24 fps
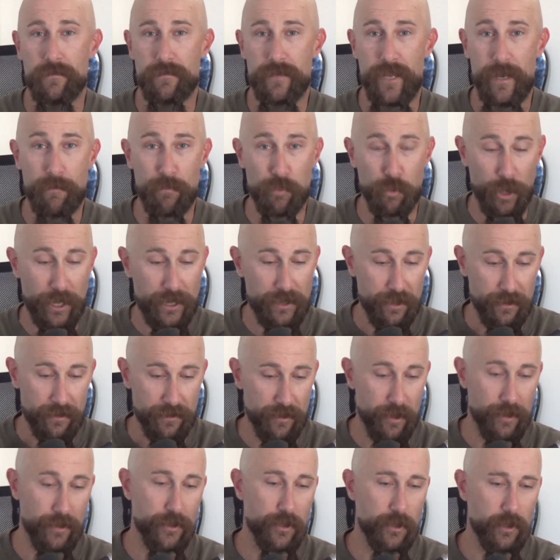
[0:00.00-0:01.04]
They bring the
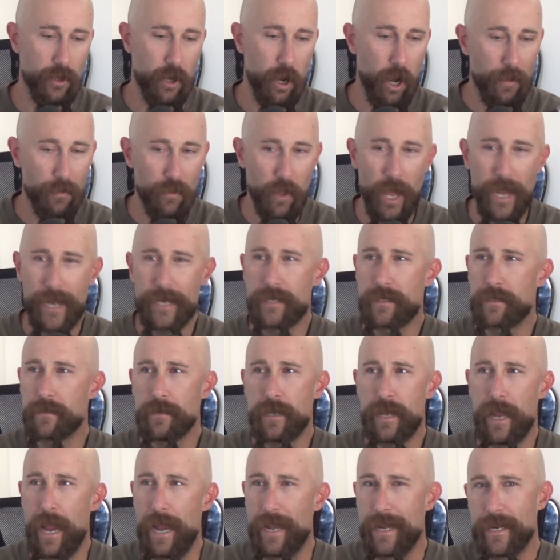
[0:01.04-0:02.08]
thunder, unlike
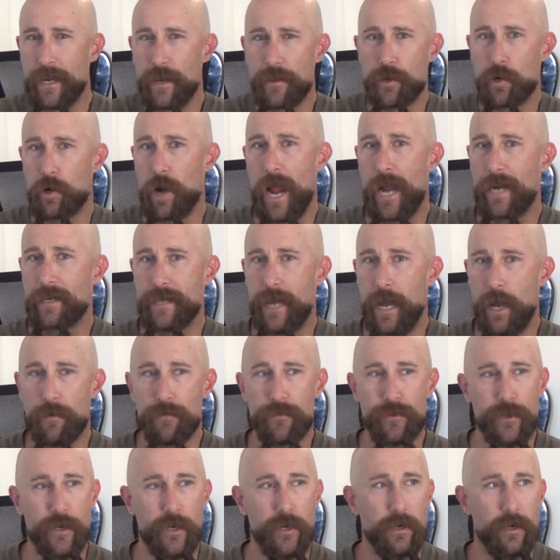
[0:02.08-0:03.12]
any other act out
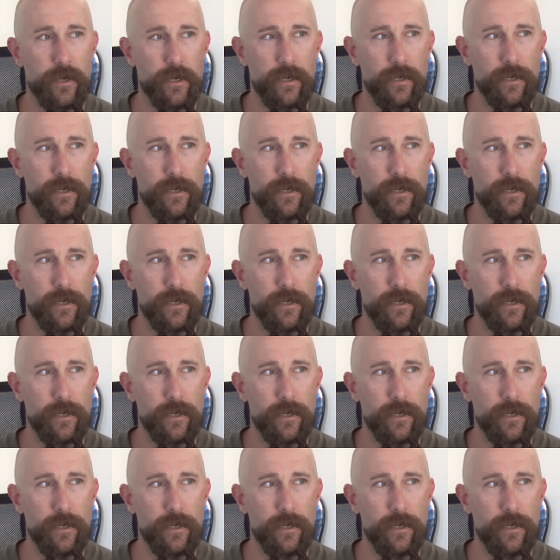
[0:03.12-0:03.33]
there.